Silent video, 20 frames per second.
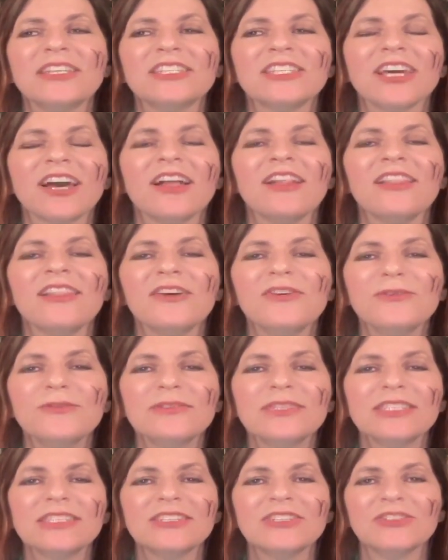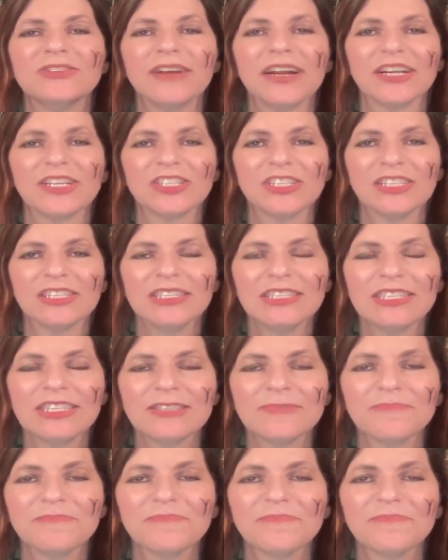to close the directions.